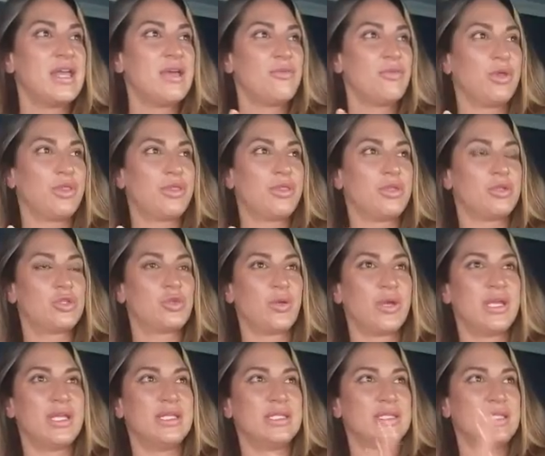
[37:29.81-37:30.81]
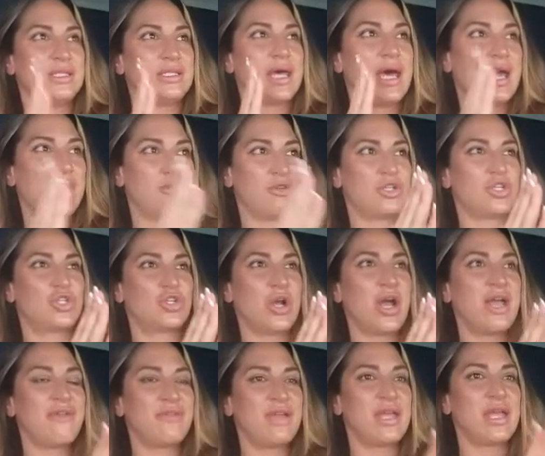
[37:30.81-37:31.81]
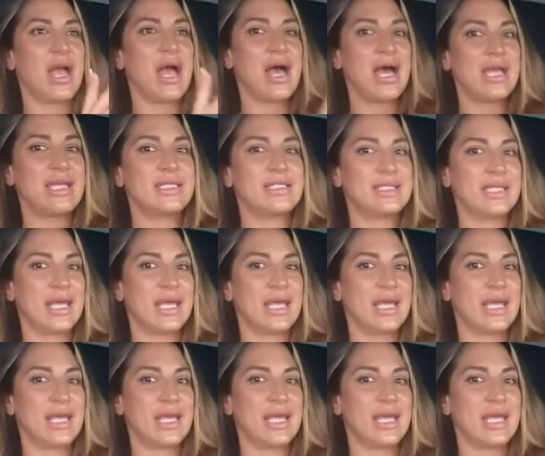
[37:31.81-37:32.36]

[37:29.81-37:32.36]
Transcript: with the twins is I was driving. I